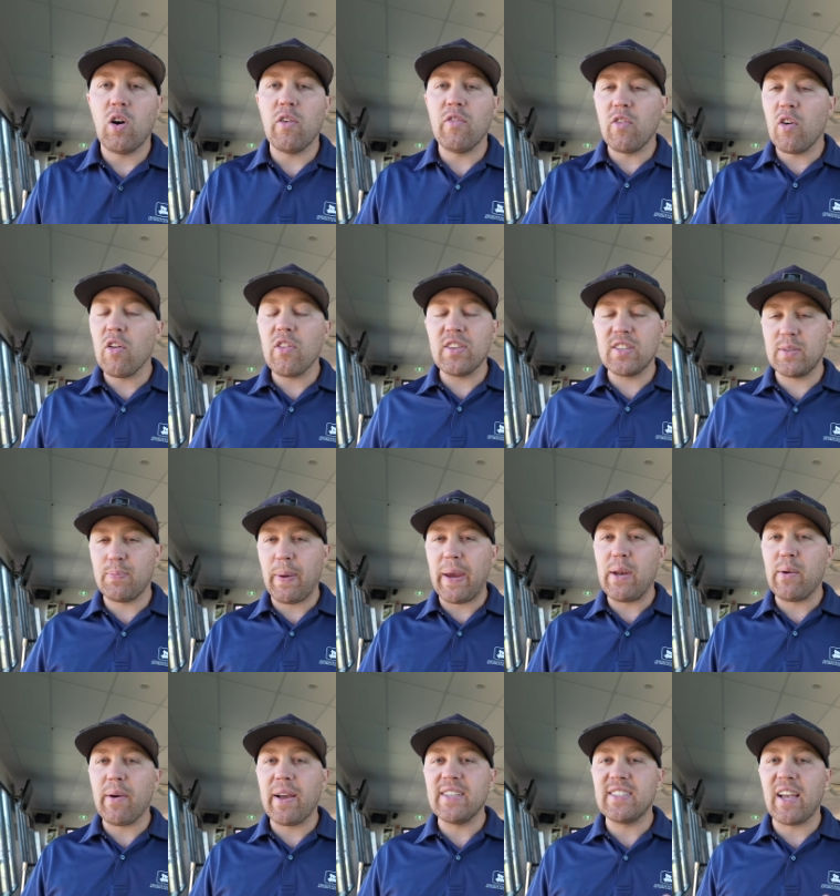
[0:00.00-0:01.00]
Of all the
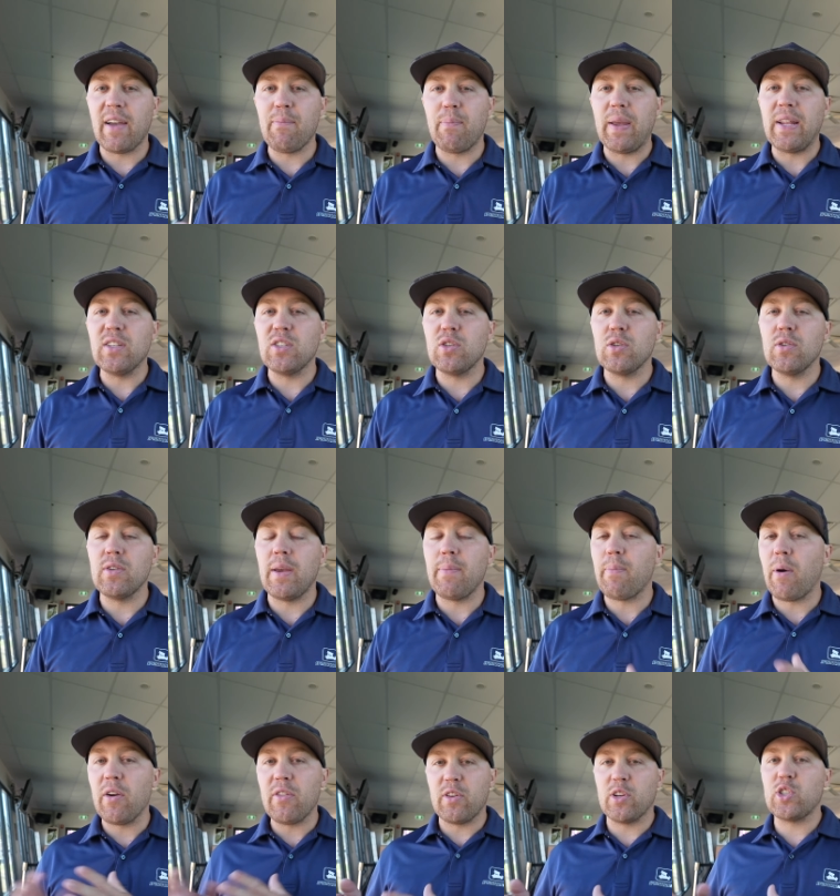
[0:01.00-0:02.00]
speedways I've been to in
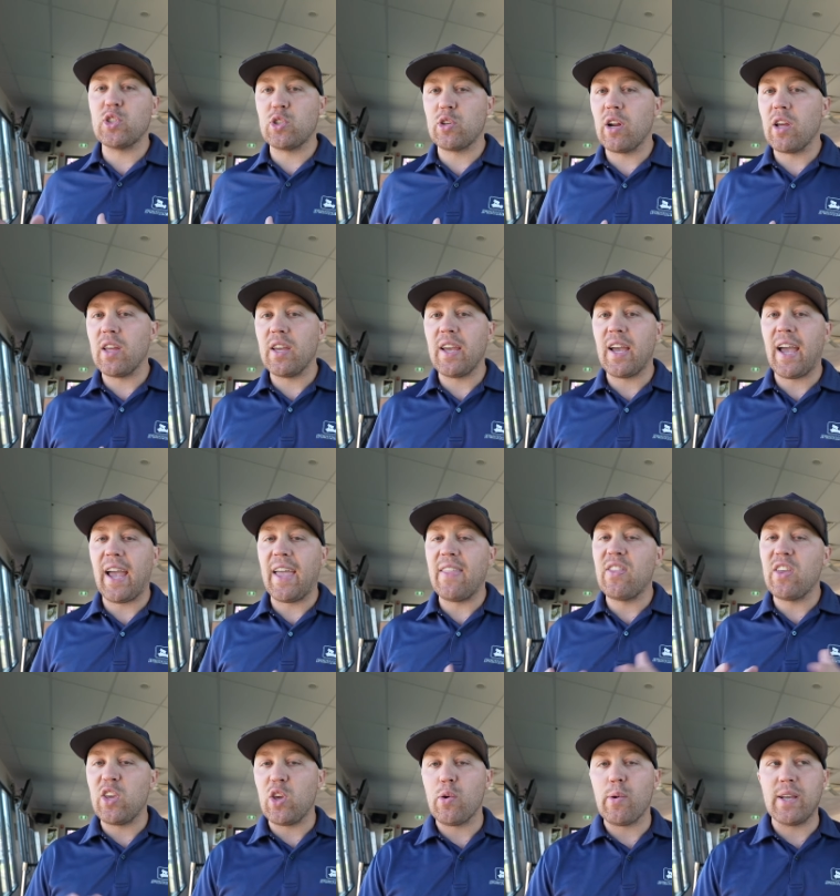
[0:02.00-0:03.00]
both Australia and
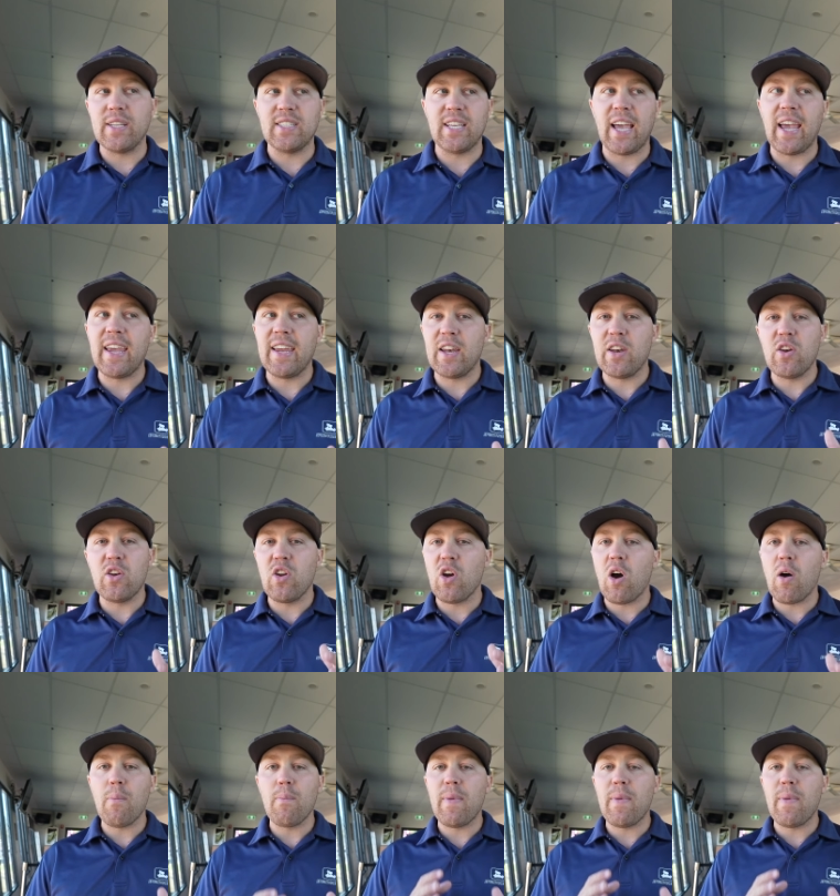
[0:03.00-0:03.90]
the USA, not